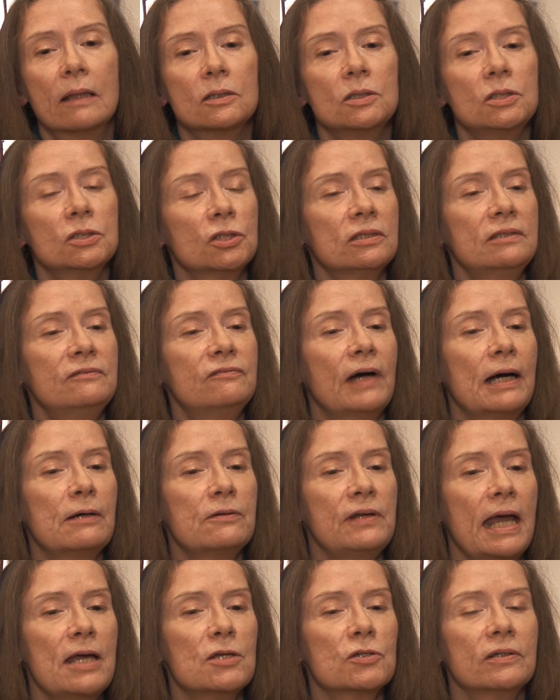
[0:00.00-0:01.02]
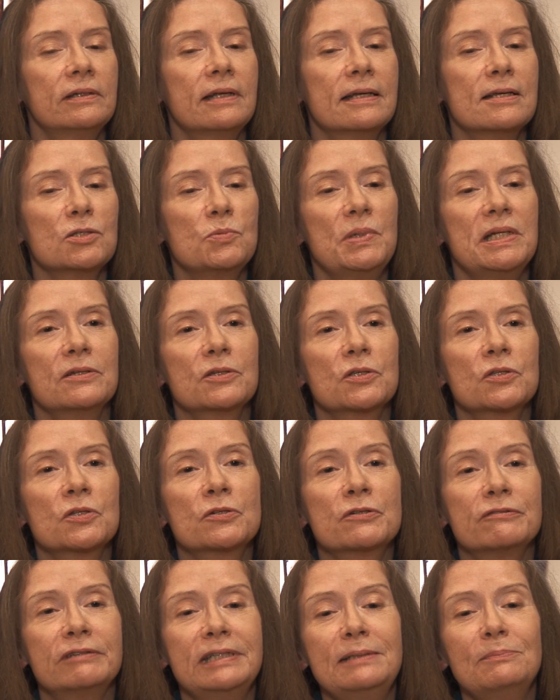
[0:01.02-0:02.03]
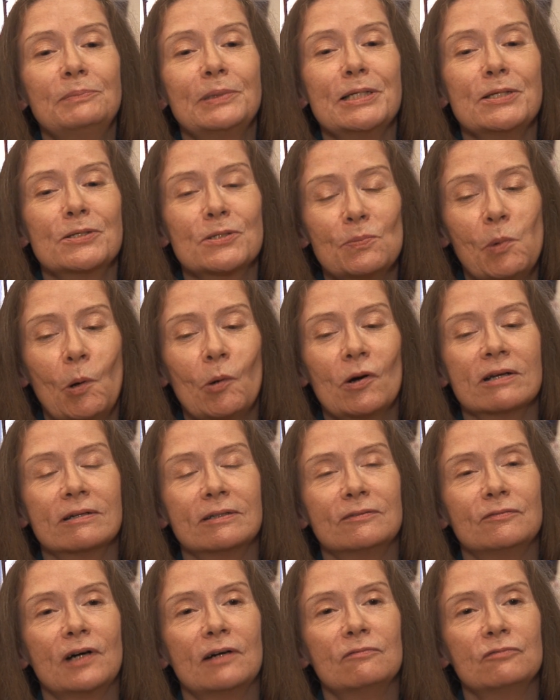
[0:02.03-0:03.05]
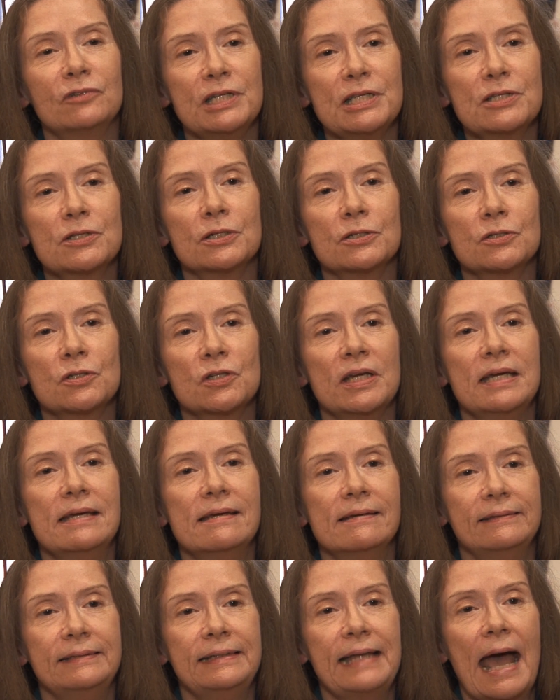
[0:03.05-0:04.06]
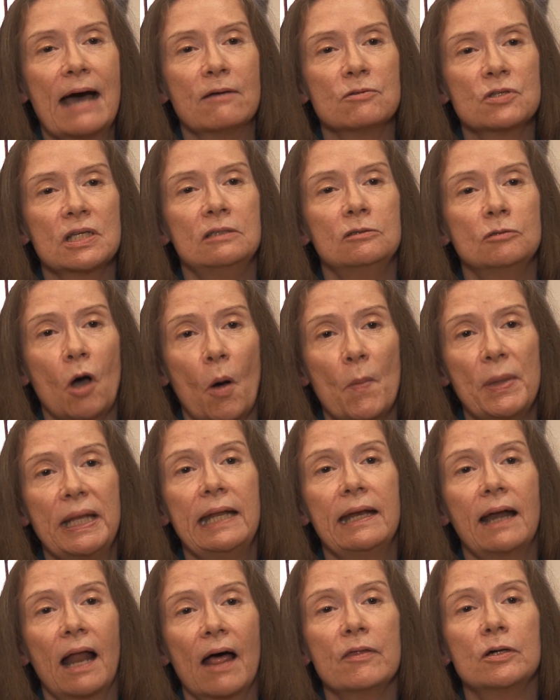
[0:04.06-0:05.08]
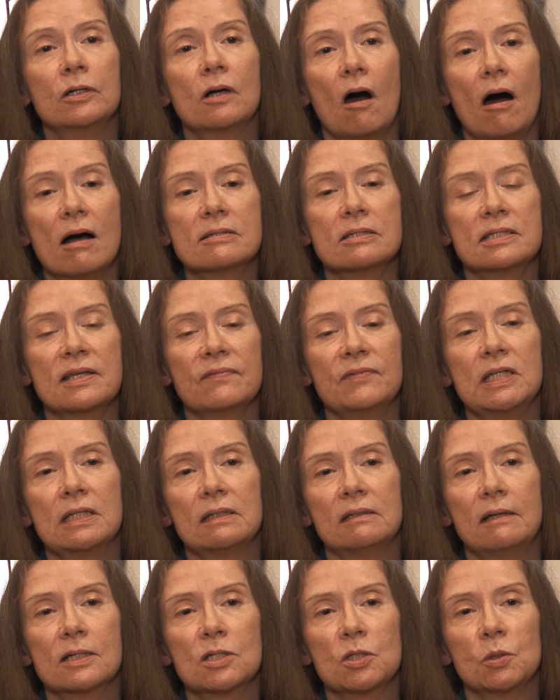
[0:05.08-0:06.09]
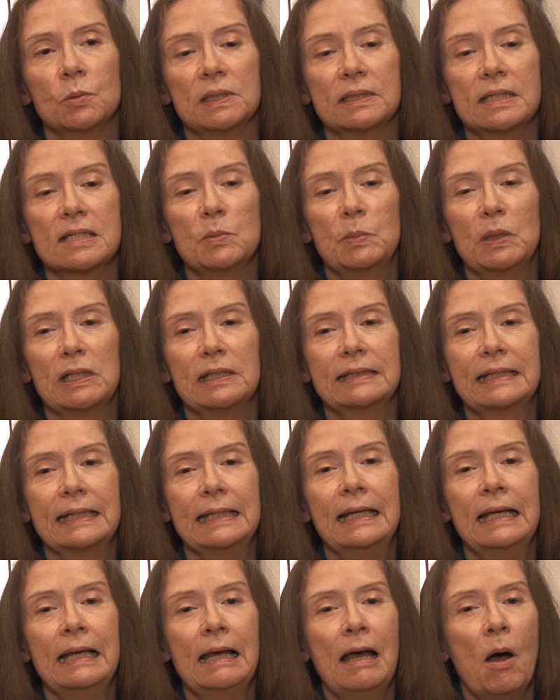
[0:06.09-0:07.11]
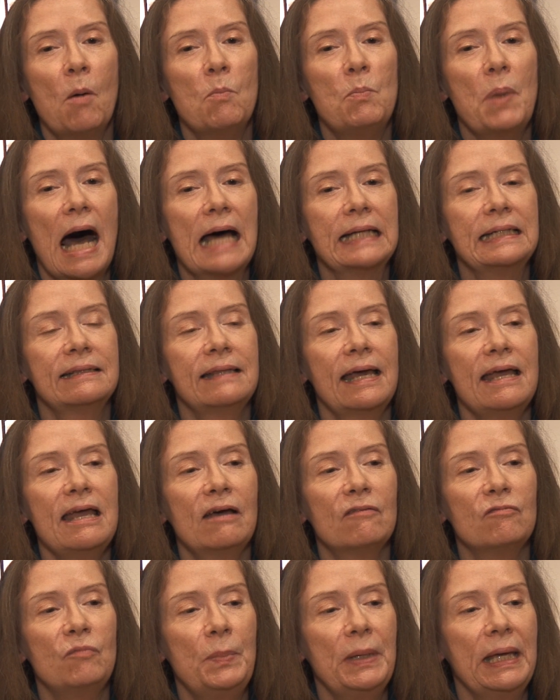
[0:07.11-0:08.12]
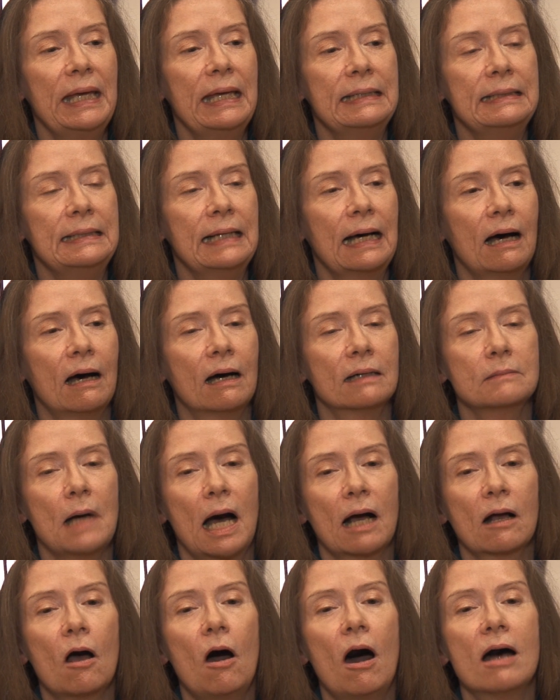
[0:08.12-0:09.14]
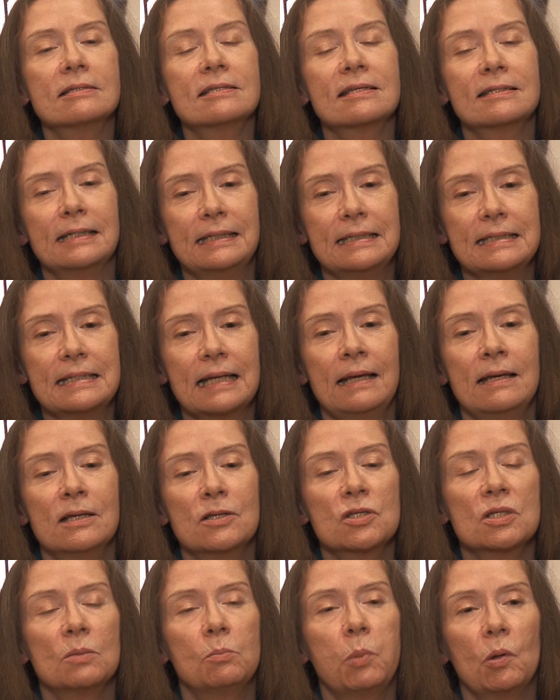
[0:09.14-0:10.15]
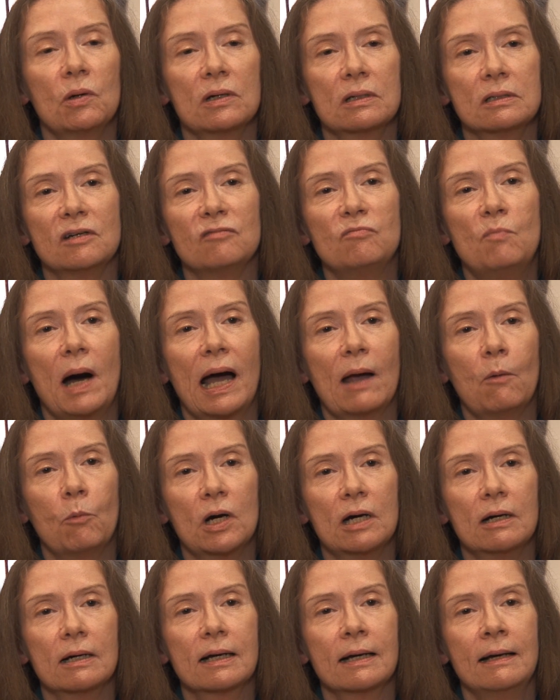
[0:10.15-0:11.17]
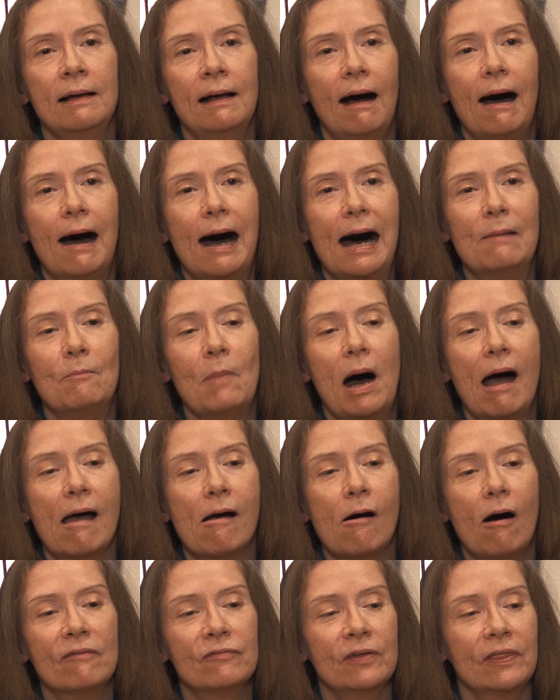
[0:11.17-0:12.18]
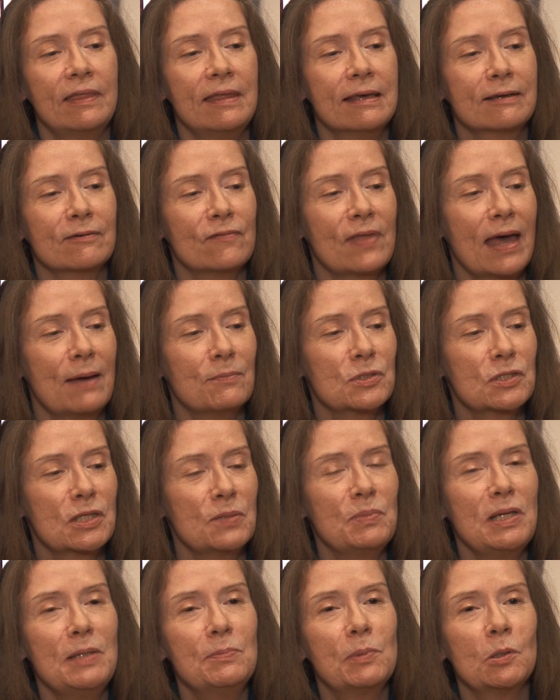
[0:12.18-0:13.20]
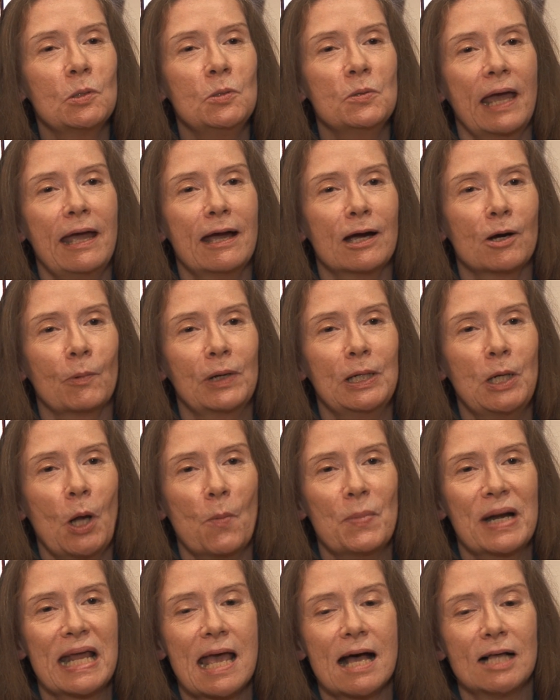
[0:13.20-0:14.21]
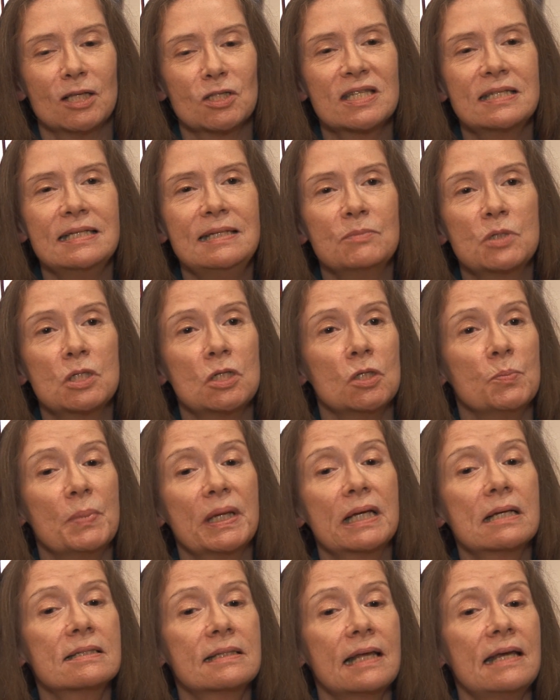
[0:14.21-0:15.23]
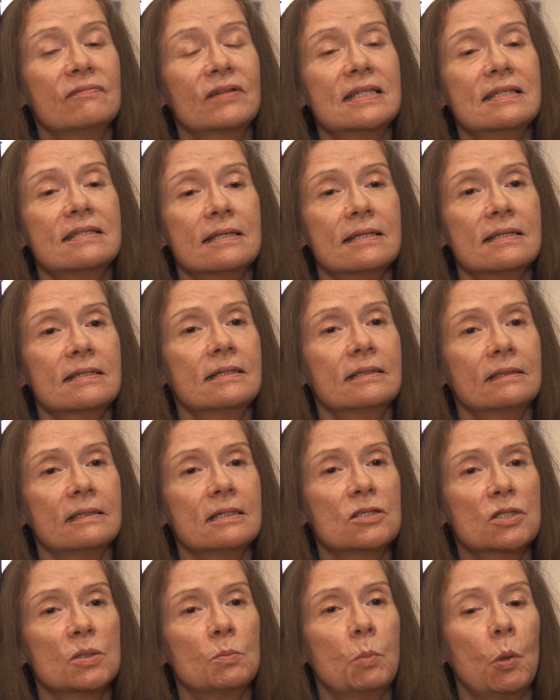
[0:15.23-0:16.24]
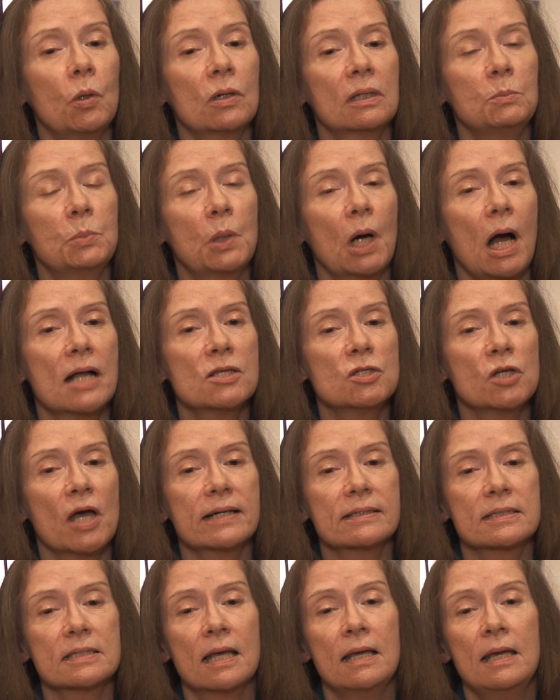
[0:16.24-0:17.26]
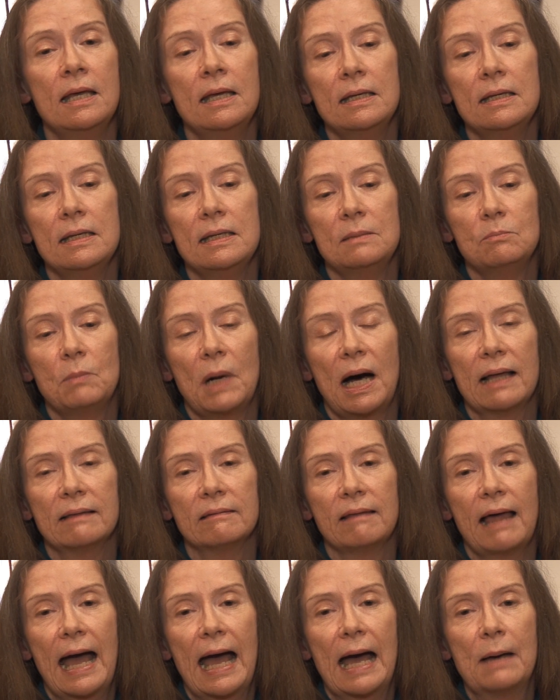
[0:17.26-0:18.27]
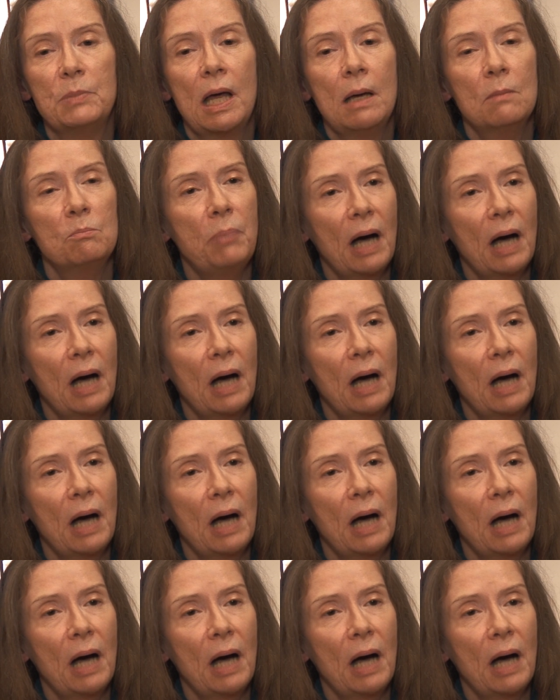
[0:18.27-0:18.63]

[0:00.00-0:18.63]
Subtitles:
The Lejeune Foundation has been extremely supportive of research in Down syndrome and in other causes of intellectual disability, but they have been a constant supporter of my work. I often think of them as the people who care when nobody else seems to, because they've consistently supported projects in my lab.